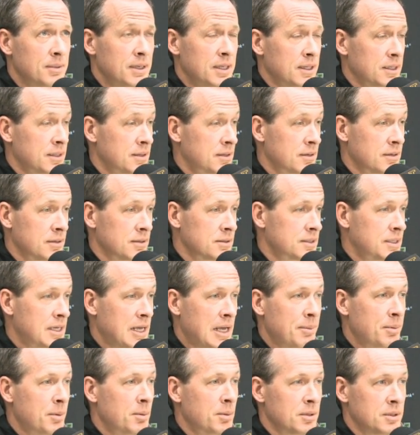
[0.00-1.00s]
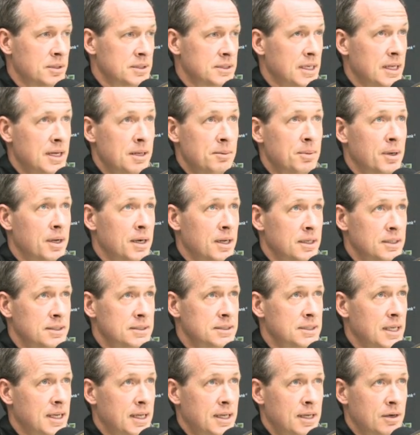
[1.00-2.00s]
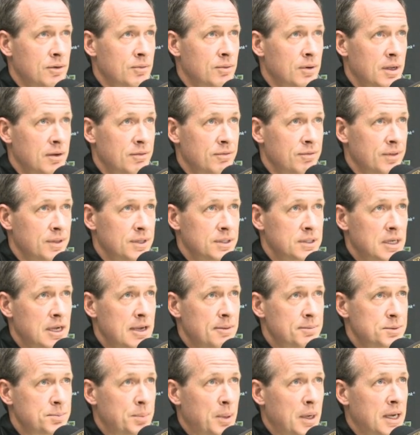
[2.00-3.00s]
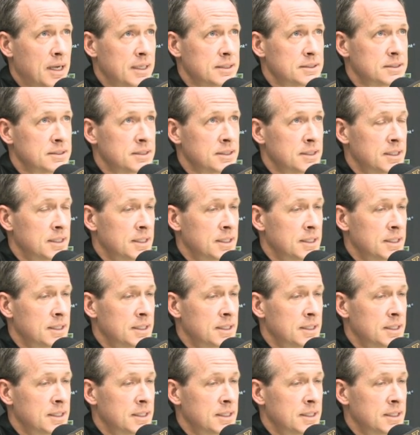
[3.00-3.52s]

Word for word: I think they're as capable as anybody is taking a run for the top spots.